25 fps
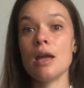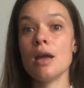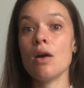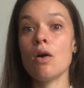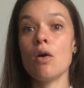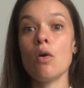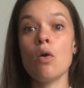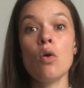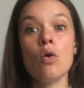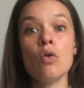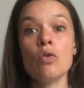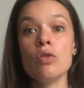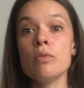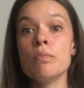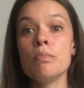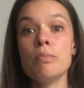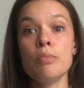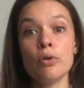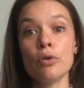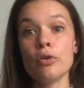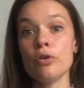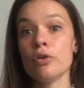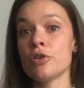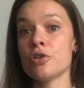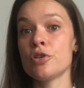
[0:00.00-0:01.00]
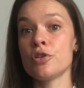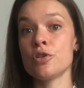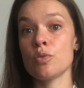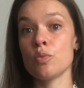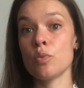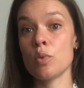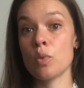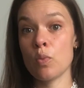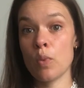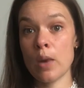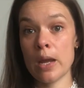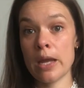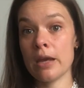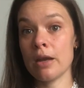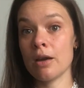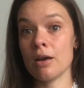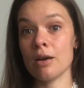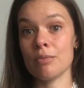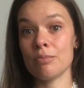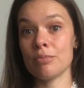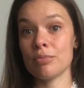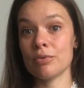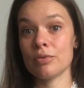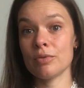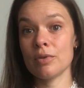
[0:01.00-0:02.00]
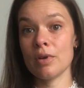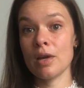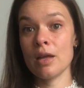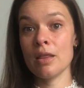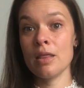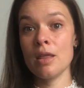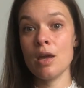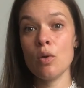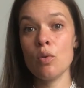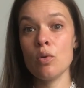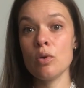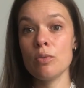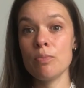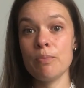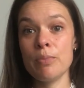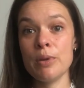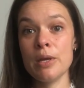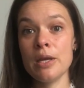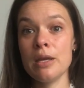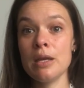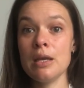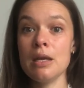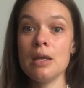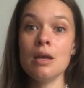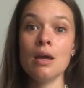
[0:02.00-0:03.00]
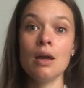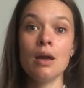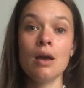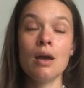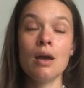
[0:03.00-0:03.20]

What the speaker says: all the birds would wake up, and there would be